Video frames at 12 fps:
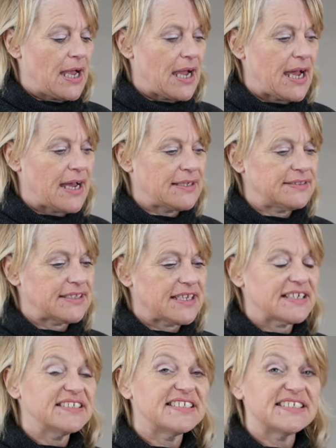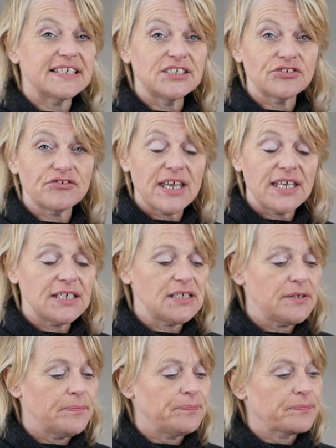And
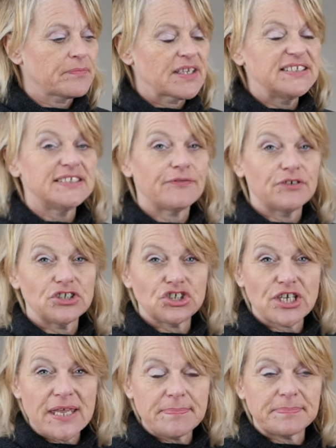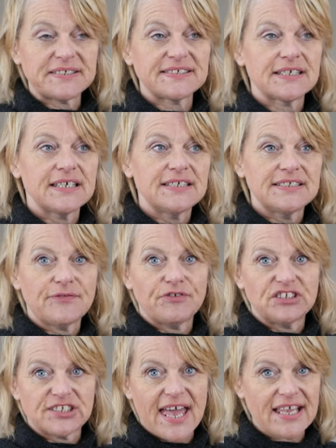considering different shapes,
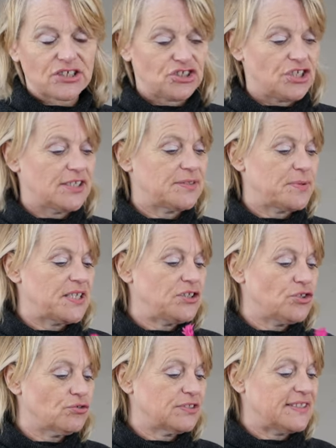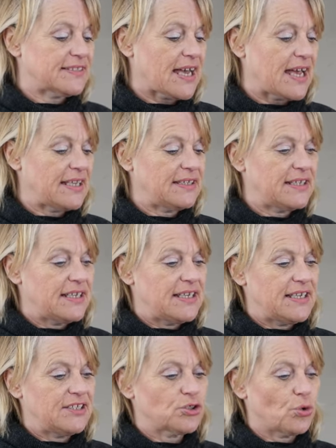different textures within your design
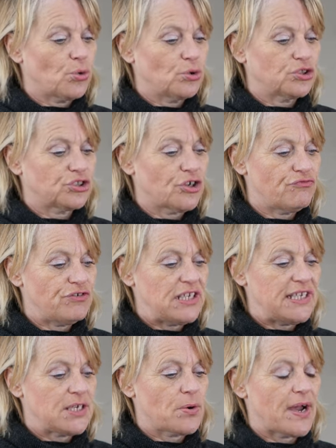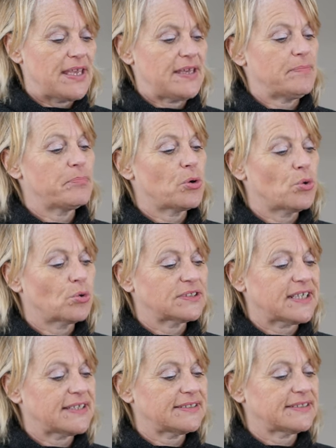is also really quite
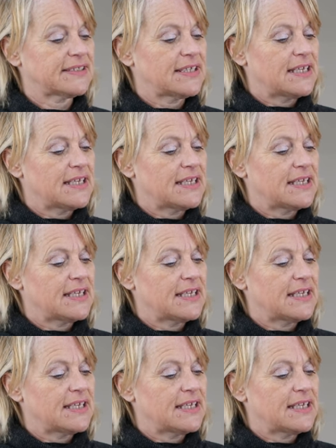important.